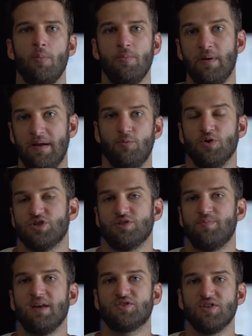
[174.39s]
which is
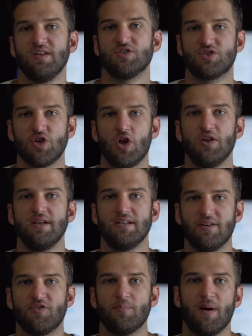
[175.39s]
basically installing
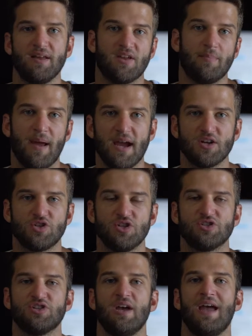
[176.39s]
different Python
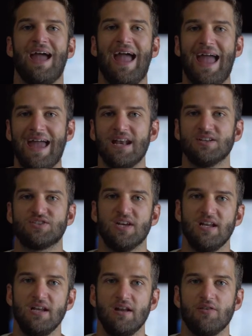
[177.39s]
packages, and it's
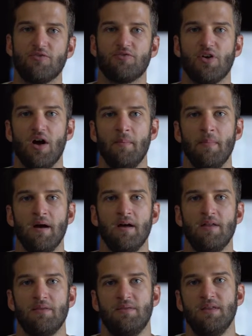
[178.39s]
getting it from
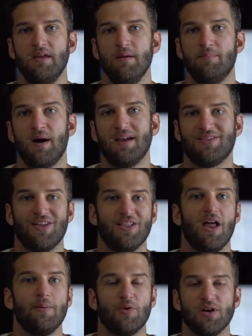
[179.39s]
the Python
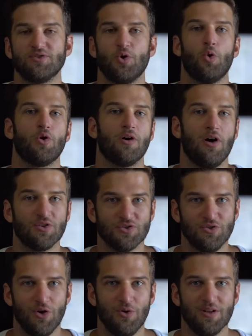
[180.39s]
libraries, or
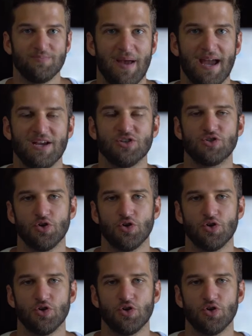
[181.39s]
also known package.